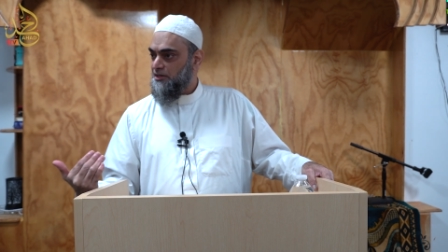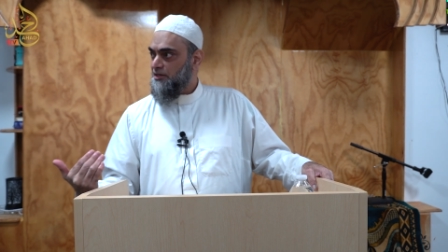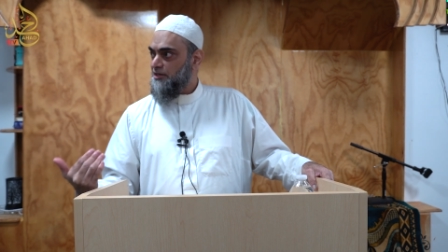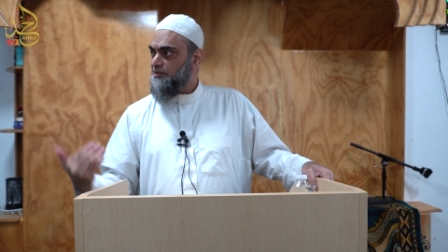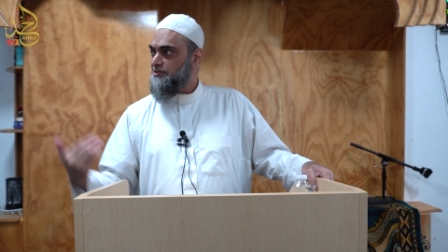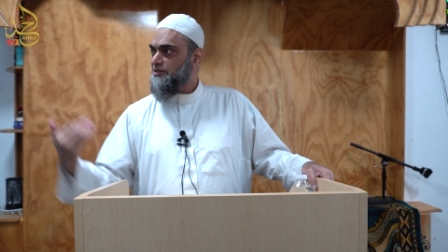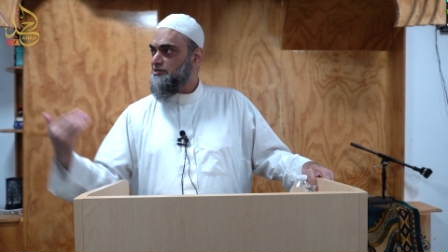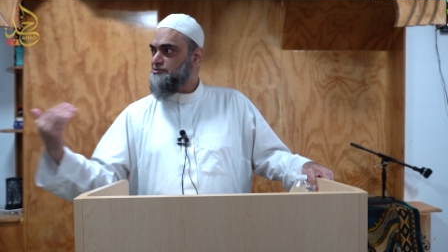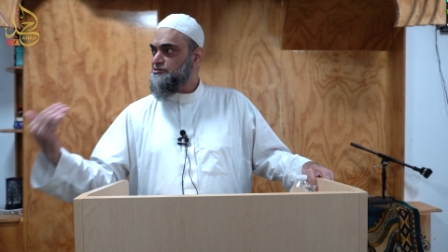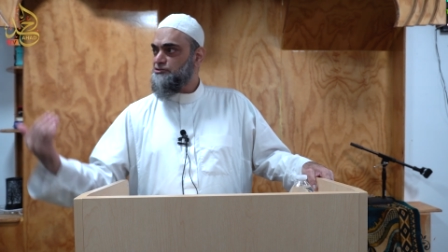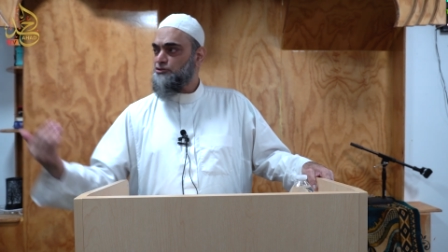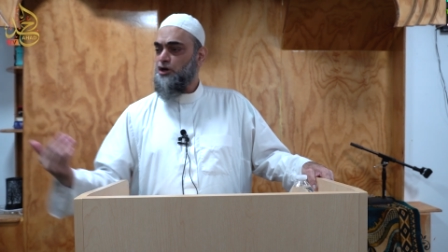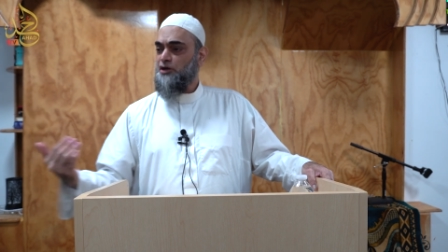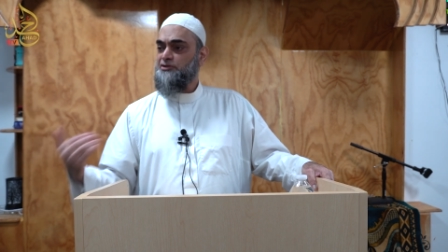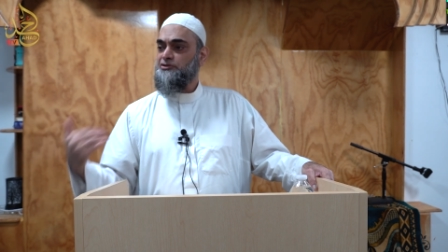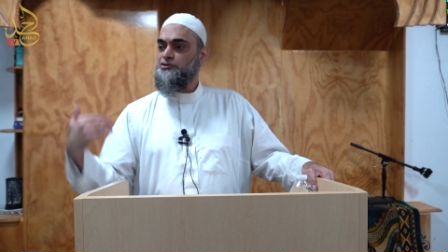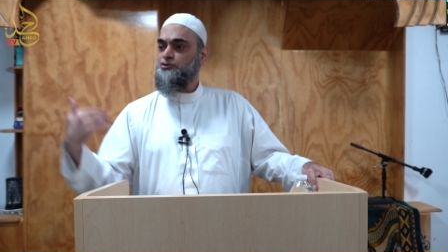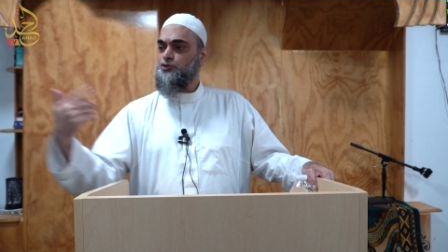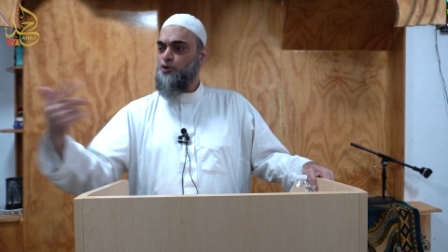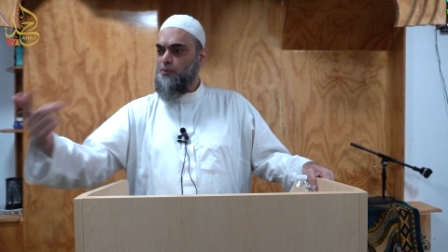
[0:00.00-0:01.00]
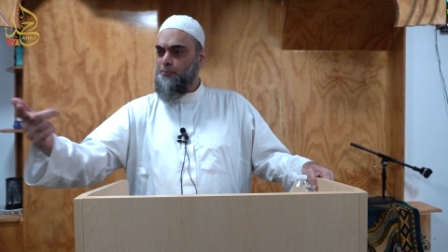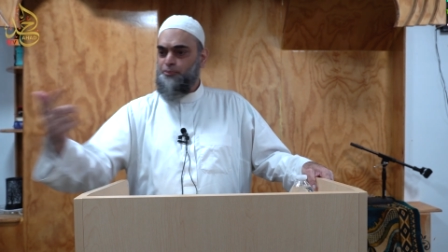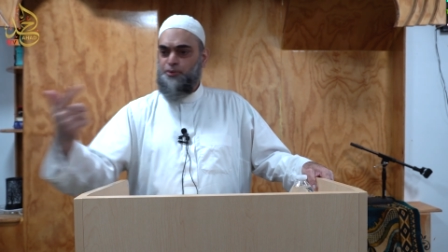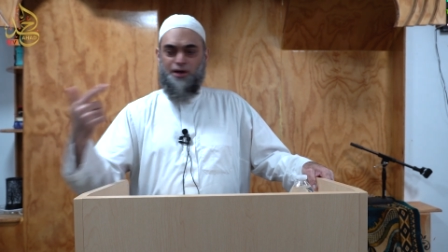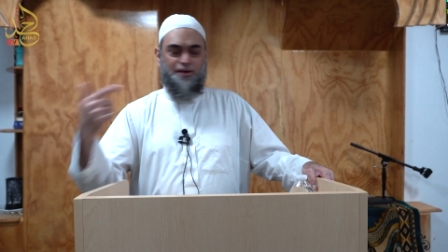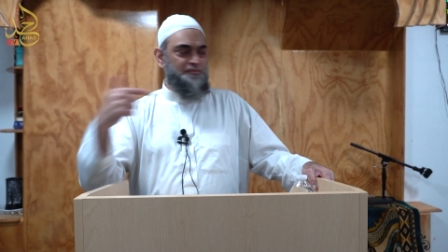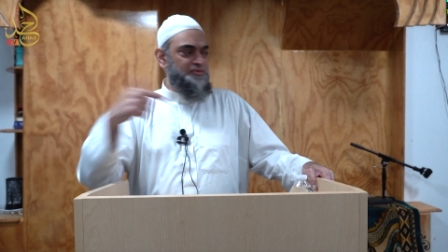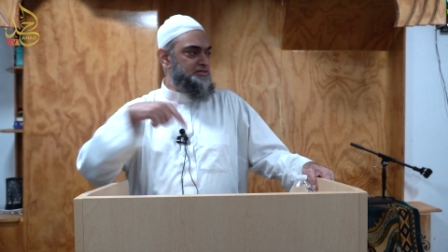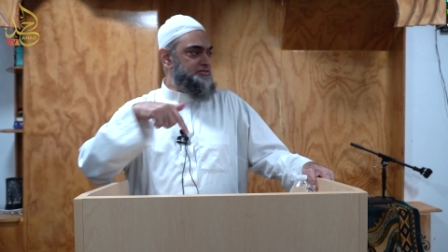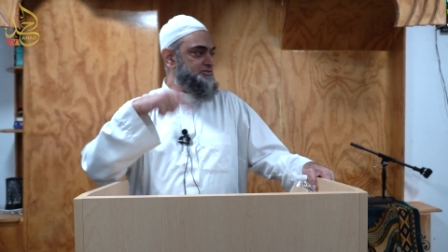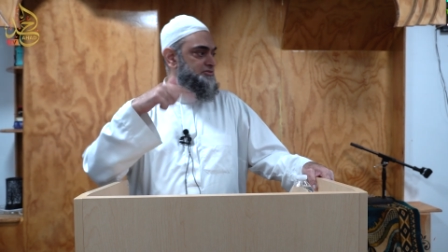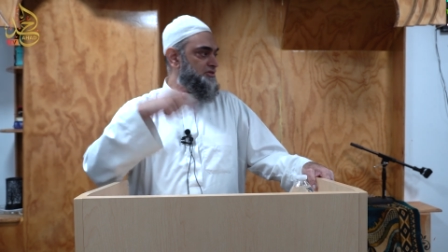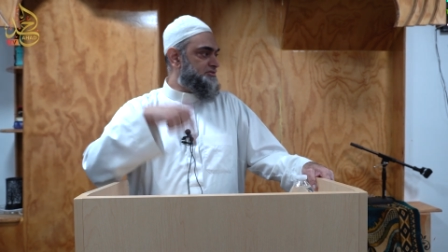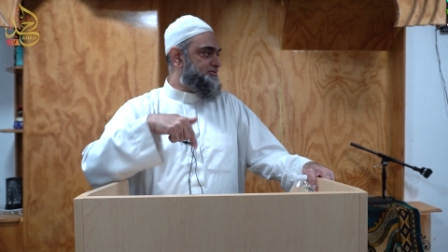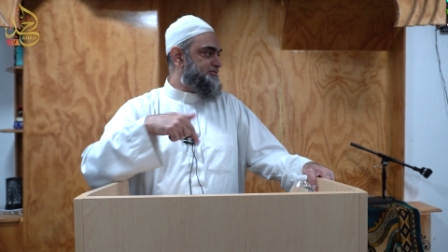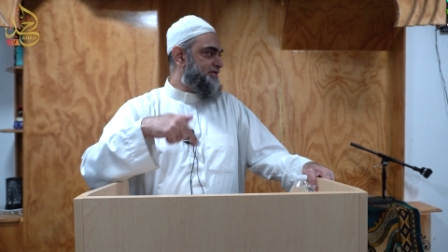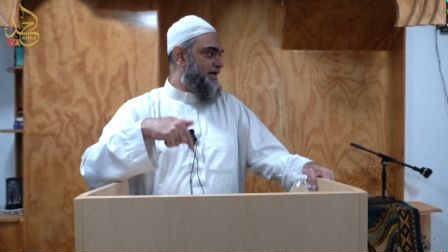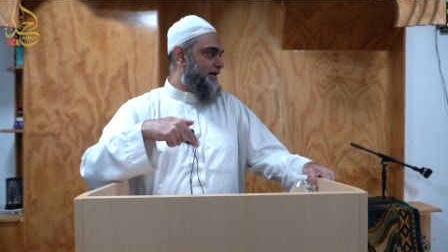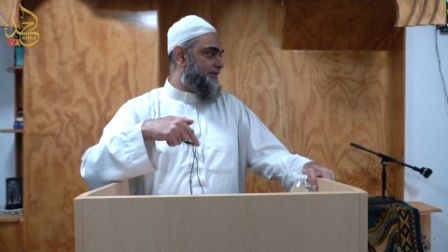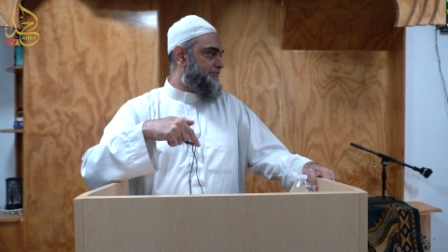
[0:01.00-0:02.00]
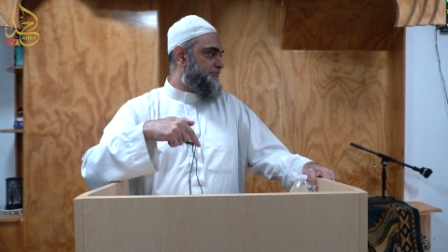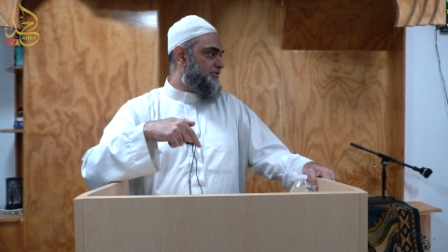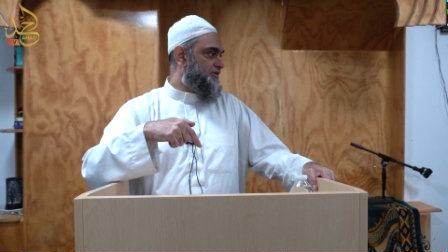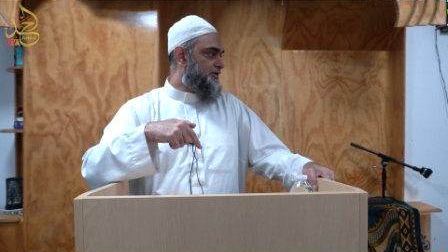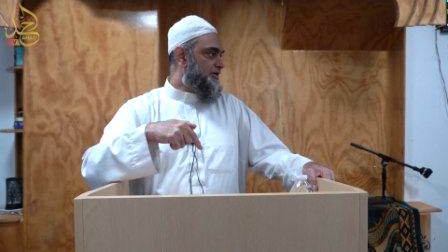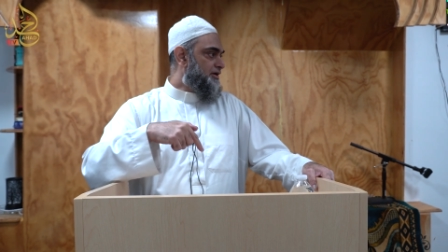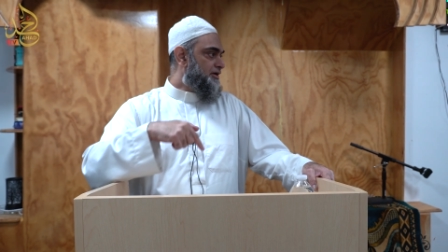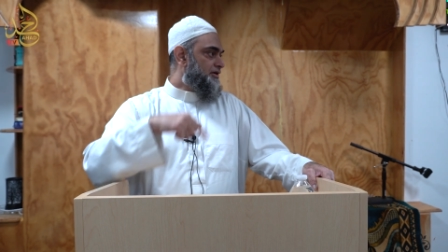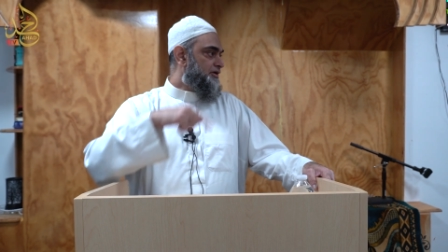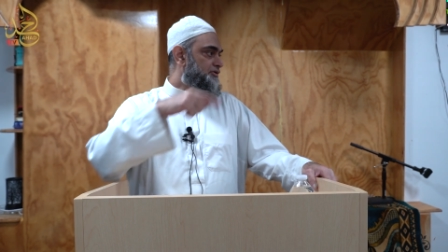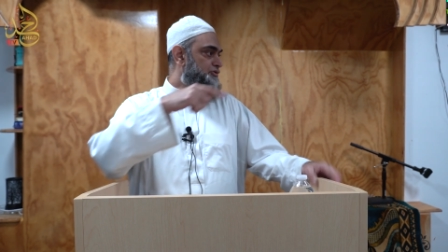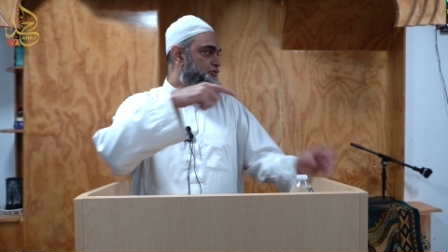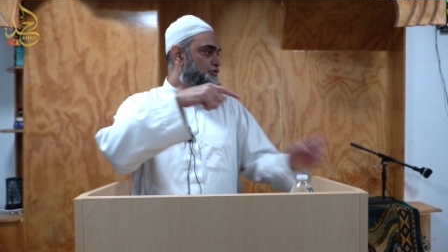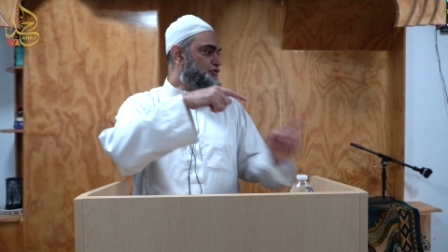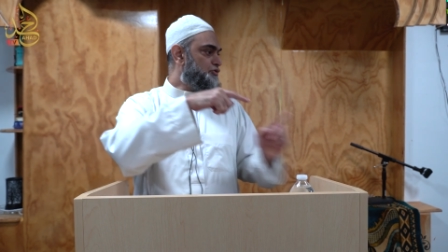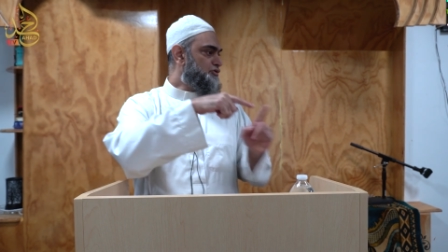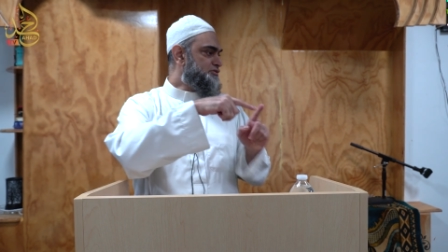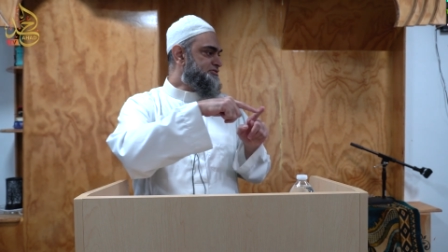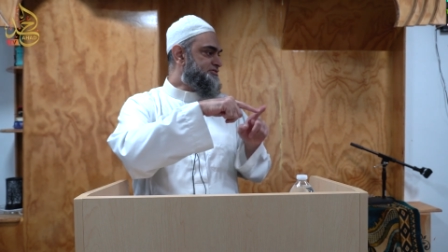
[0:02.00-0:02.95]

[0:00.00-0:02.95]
It is not you promise yourself. You